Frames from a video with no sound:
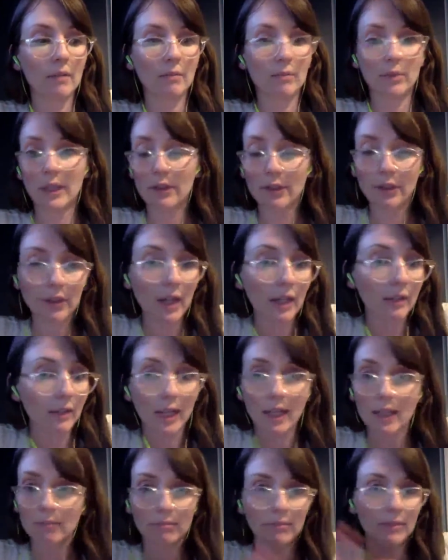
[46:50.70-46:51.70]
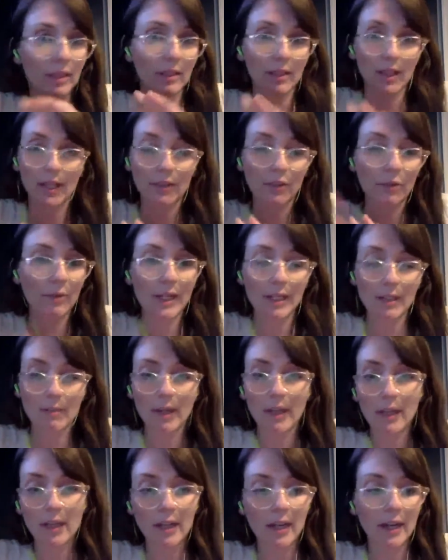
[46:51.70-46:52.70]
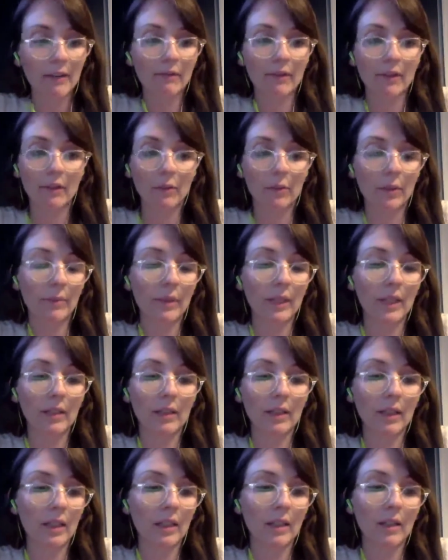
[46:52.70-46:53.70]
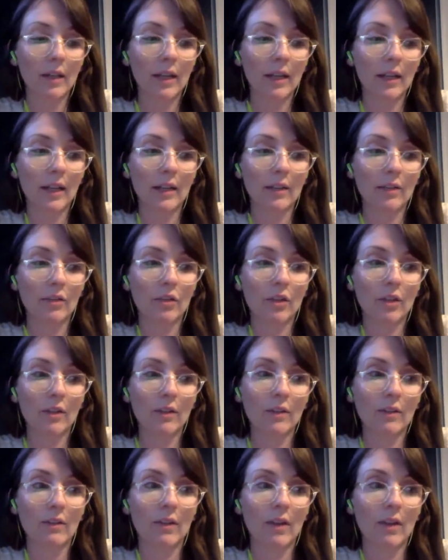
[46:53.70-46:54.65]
whether or not they decide to raise money on iFundWomen, it's just,